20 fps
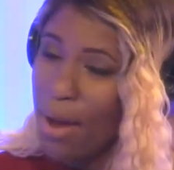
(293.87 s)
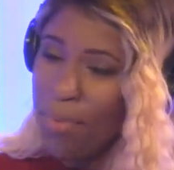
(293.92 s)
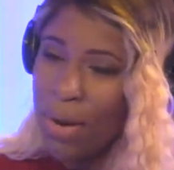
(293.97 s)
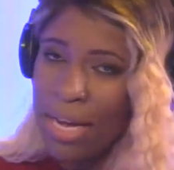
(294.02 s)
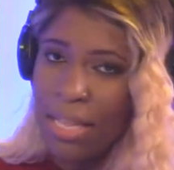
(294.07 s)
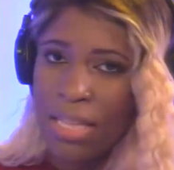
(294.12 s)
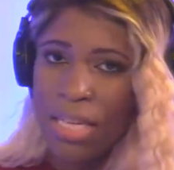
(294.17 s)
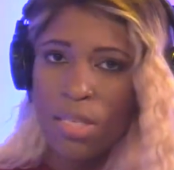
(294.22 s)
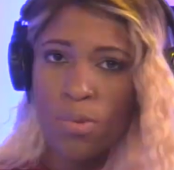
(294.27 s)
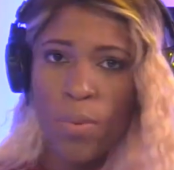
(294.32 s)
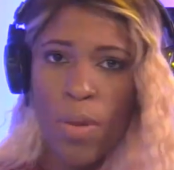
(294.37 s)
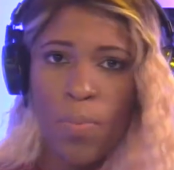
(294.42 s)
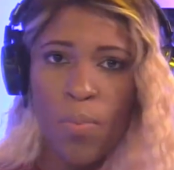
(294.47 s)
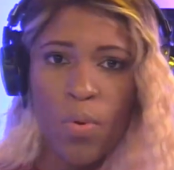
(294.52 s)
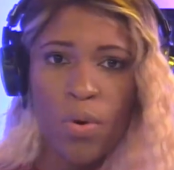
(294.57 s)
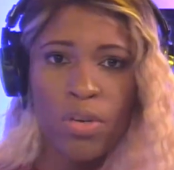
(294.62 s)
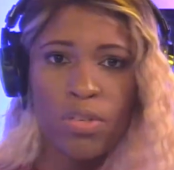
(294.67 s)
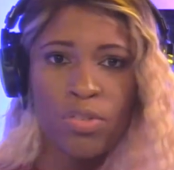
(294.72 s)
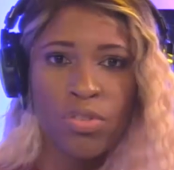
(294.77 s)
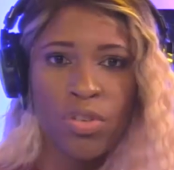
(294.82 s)
I'm like, these
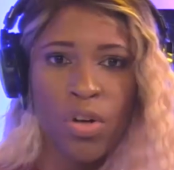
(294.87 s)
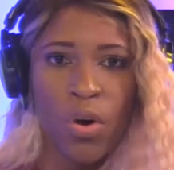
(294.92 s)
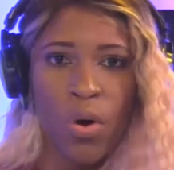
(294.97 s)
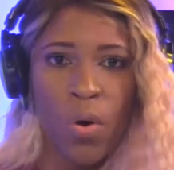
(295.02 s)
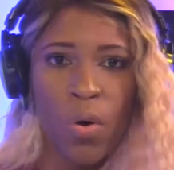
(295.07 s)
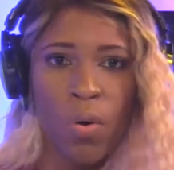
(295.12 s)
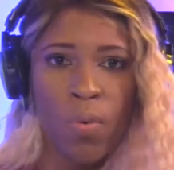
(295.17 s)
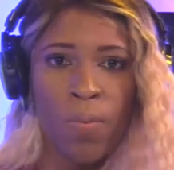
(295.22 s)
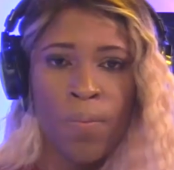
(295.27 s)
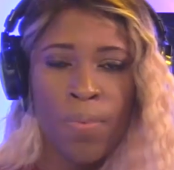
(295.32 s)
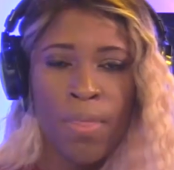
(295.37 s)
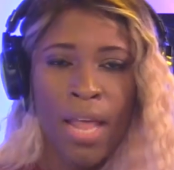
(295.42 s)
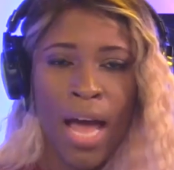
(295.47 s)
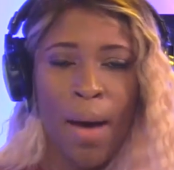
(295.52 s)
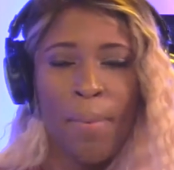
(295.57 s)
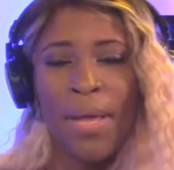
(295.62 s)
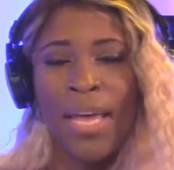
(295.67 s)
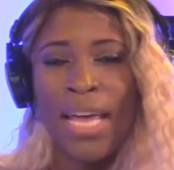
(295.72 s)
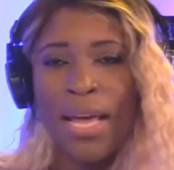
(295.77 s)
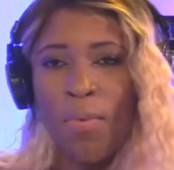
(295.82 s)
people are so,
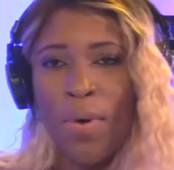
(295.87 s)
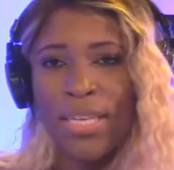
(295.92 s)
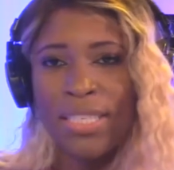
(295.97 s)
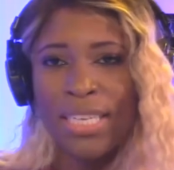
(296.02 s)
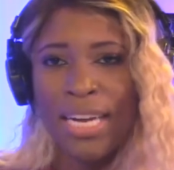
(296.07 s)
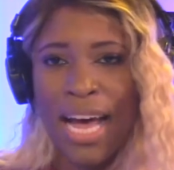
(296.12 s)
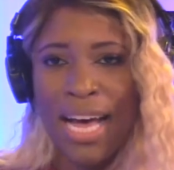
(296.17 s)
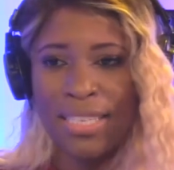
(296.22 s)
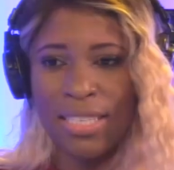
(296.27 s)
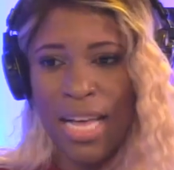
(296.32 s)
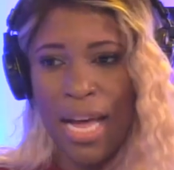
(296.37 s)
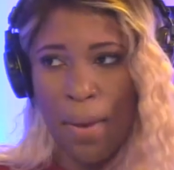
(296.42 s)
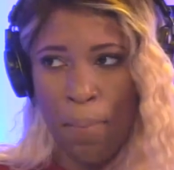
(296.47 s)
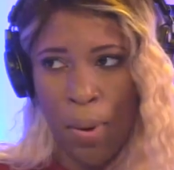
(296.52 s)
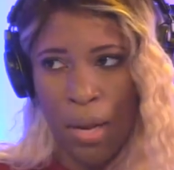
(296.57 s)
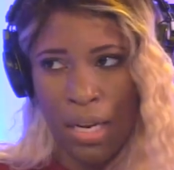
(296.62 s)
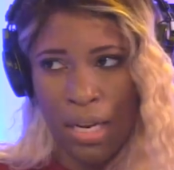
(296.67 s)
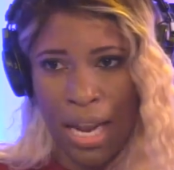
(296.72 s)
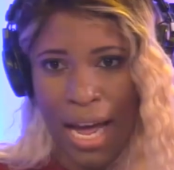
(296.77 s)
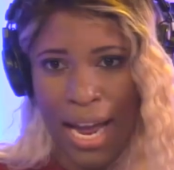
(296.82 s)
I mean, he wasn't as like
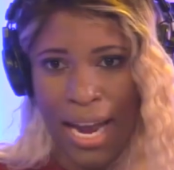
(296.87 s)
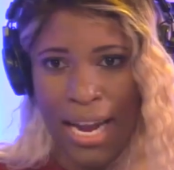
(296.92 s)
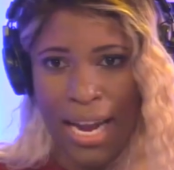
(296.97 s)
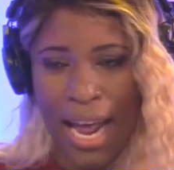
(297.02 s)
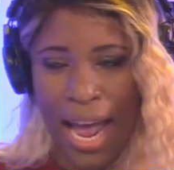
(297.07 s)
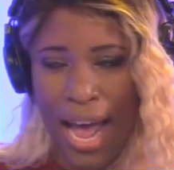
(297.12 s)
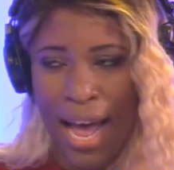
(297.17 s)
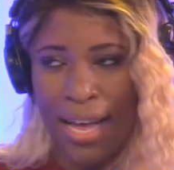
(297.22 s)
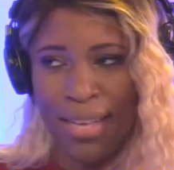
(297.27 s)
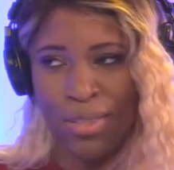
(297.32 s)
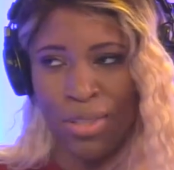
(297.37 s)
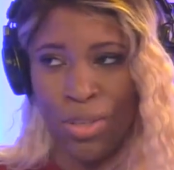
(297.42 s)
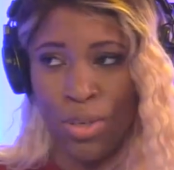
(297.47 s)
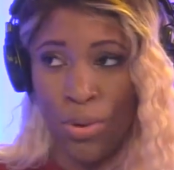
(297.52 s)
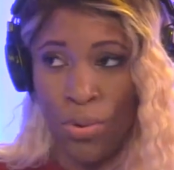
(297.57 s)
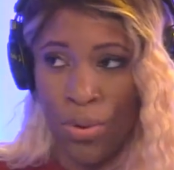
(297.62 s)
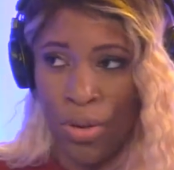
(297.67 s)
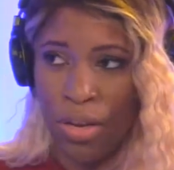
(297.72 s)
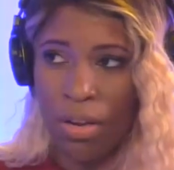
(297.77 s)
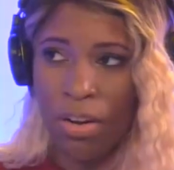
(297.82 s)
polite as the
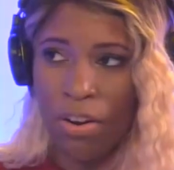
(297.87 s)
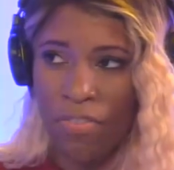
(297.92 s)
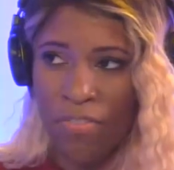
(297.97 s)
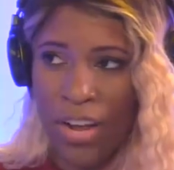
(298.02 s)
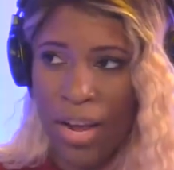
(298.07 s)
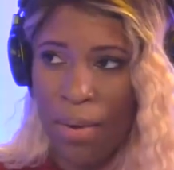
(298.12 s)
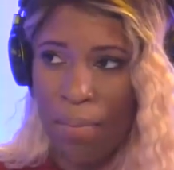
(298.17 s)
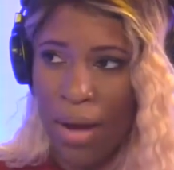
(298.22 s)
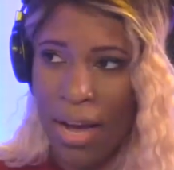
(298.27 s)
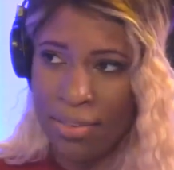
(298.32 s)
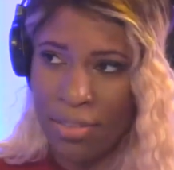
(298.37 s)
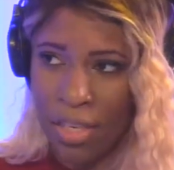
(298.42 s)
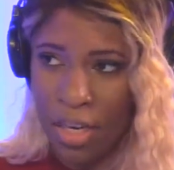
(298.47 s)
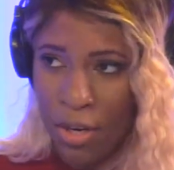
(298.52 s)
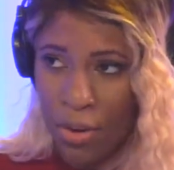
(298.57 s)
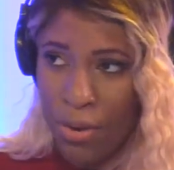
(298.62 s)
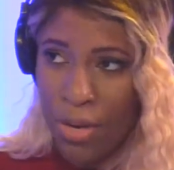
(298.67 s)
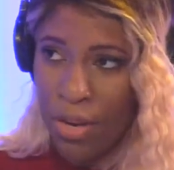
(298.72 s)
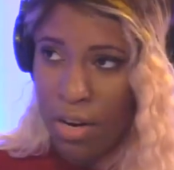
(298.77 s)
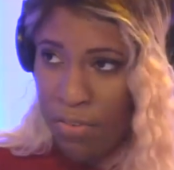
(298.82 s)
nuclear
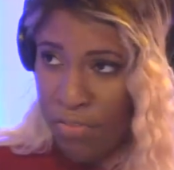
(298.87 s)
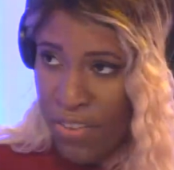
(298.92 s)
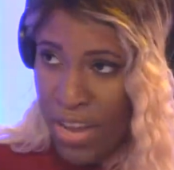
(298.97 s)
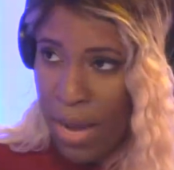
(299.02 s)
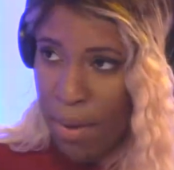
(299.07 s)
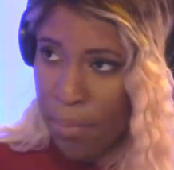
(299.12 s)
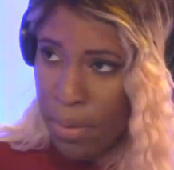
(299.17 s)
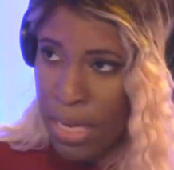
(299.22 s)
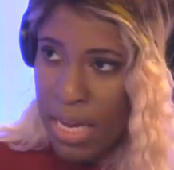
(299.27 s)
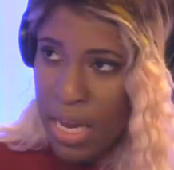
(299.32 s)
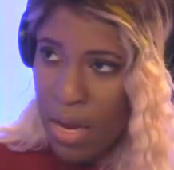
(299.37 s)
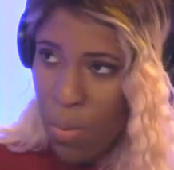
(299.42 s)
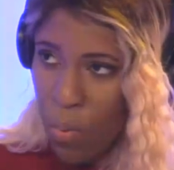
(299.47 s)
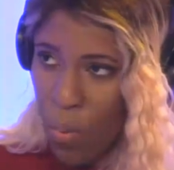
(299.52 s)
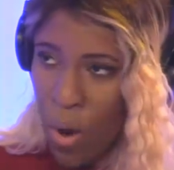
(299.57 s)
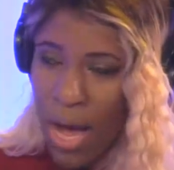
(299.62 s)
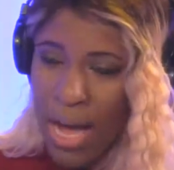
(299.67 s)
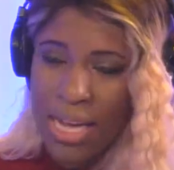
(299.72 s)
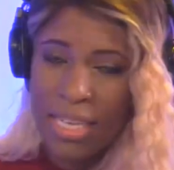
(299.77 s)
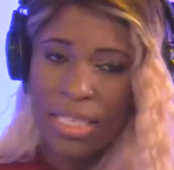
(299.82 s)
family
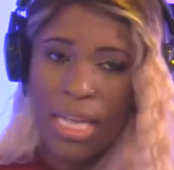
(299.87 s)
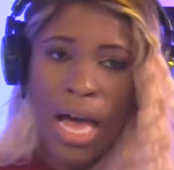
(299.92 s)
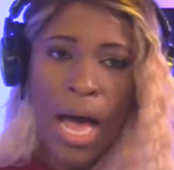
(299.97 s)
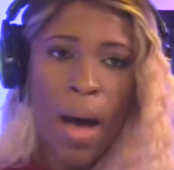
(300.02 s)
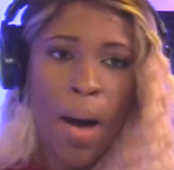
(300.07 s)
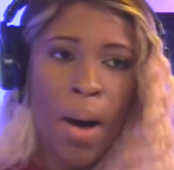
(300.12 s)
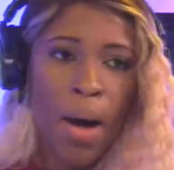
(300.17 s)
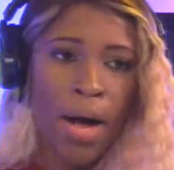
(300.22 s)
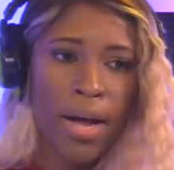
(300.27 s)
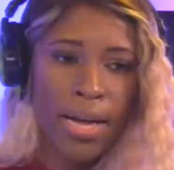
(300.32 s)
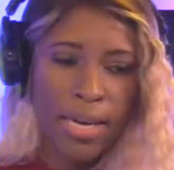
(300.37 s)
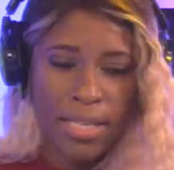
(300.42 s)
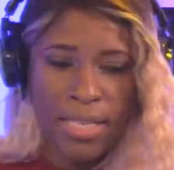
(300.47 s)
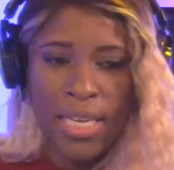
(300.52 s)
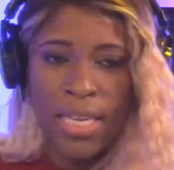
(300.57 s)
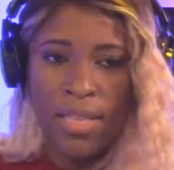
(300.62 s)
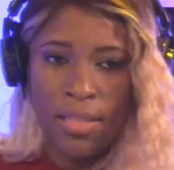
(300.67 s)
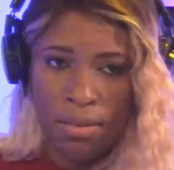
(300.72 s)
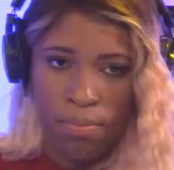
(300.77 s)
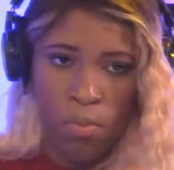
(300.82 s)
was, because
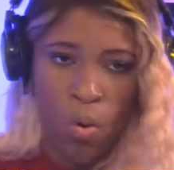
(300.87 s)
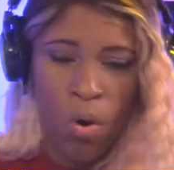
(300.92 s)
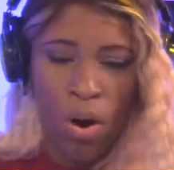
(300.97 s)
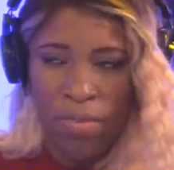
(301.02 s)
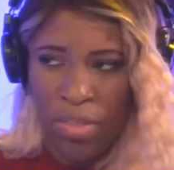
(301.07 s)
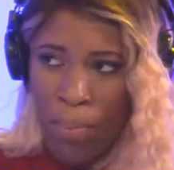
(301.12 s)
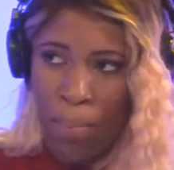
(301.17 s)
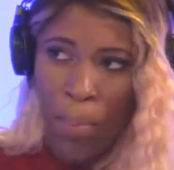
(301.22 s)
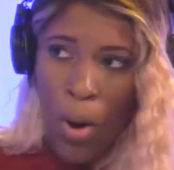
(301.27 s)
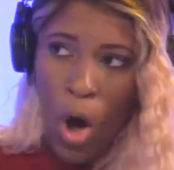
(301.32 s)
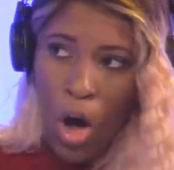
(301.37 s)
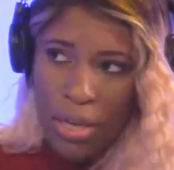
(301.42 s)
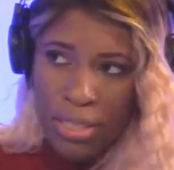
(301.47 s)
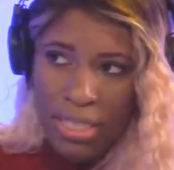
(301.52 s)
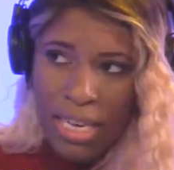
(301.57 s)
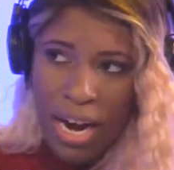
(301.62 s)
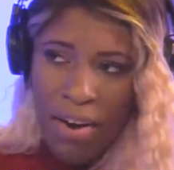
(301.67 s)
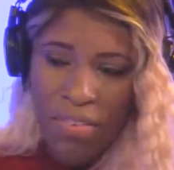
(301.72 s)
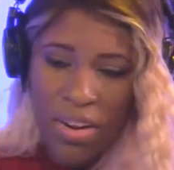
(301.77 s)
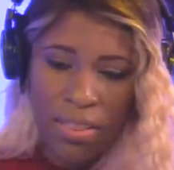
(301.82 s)
he's more of the
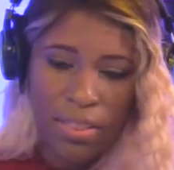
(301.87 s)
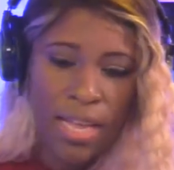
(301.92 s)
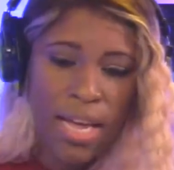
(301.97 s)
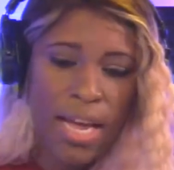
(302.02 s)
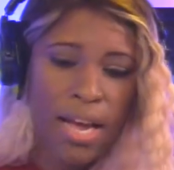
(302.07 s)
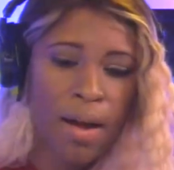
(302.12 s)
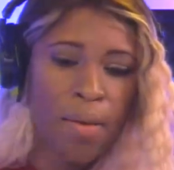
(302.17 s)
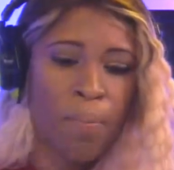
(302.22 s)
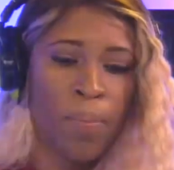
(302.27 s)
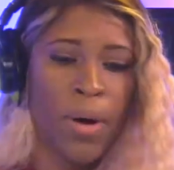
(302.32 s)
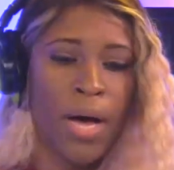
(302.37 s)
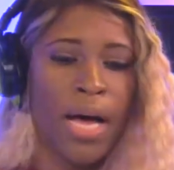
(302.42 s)
boss and everything.